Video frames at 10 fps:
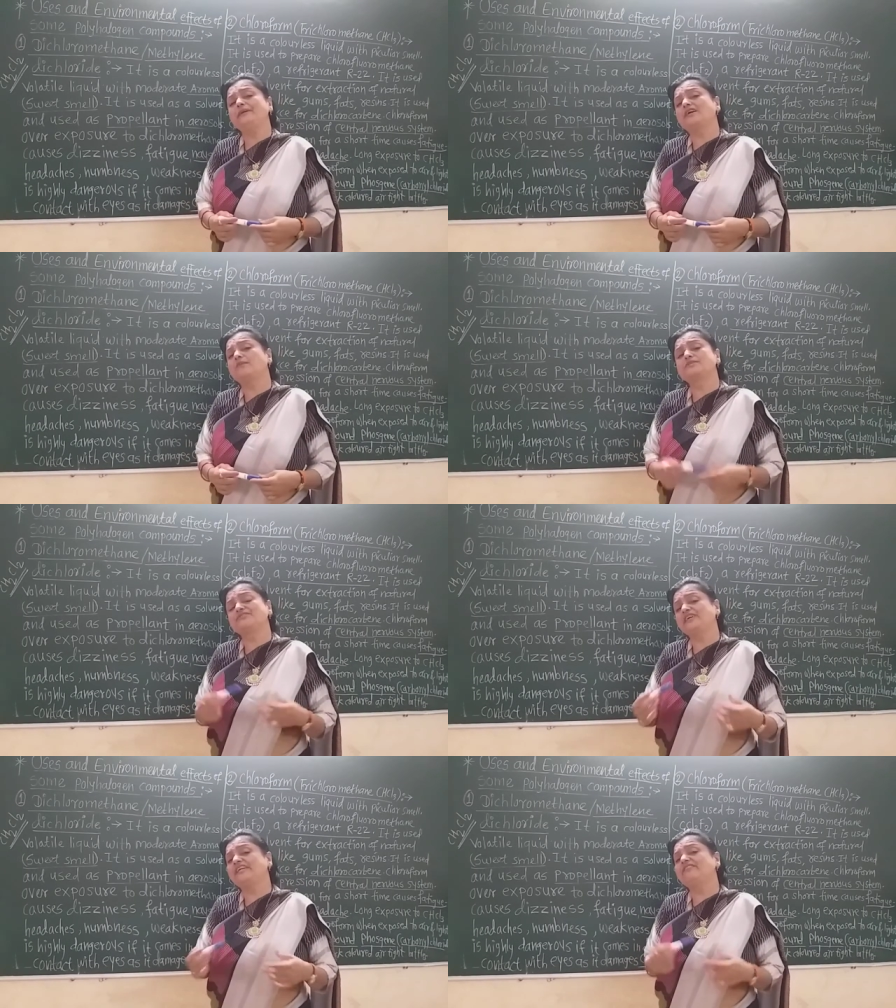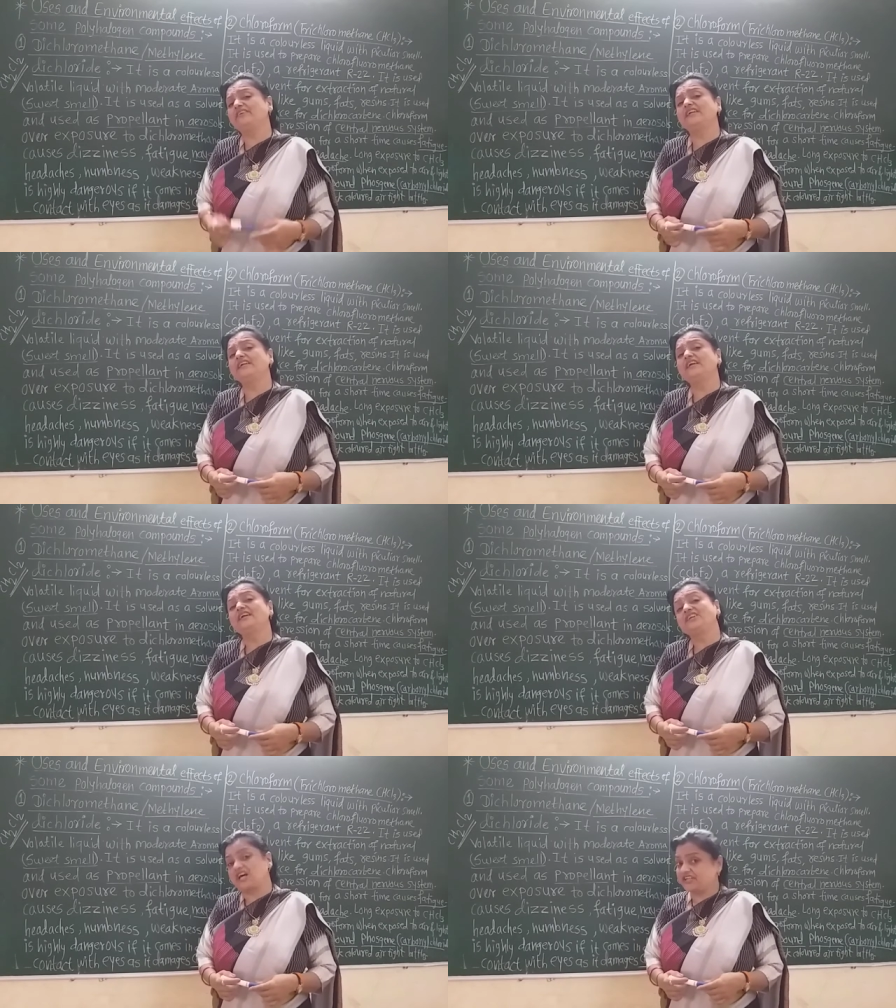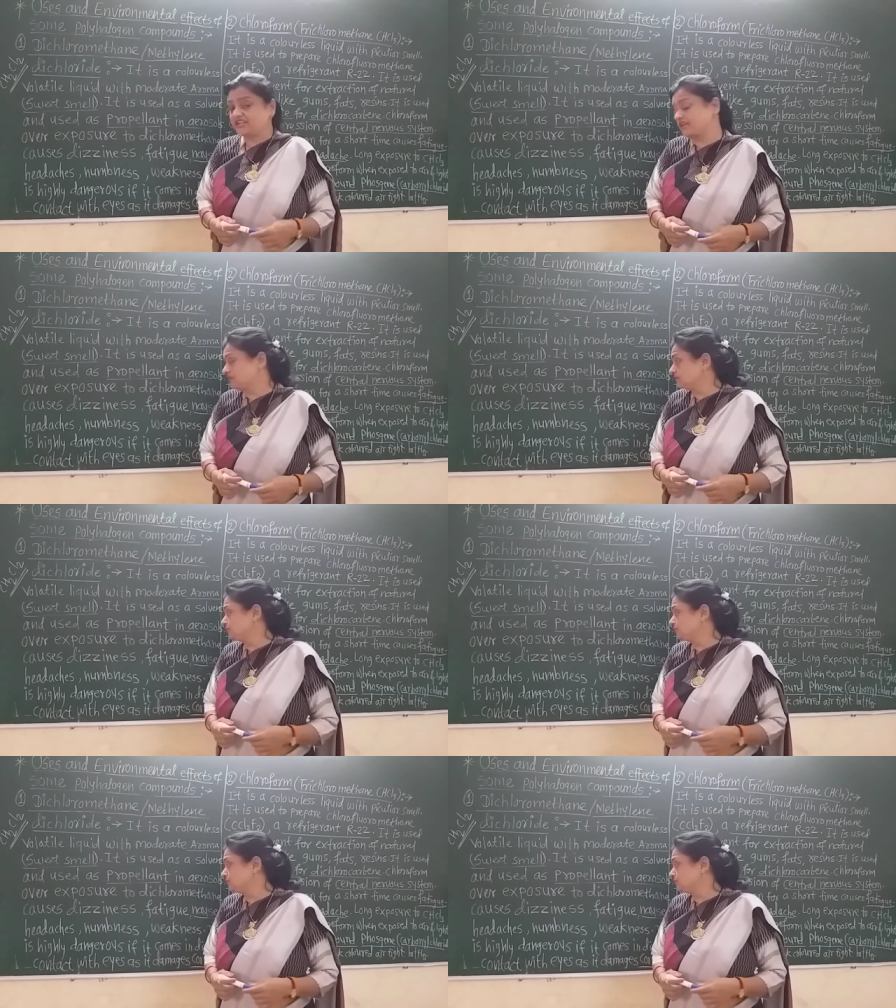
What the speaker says: becomes very tired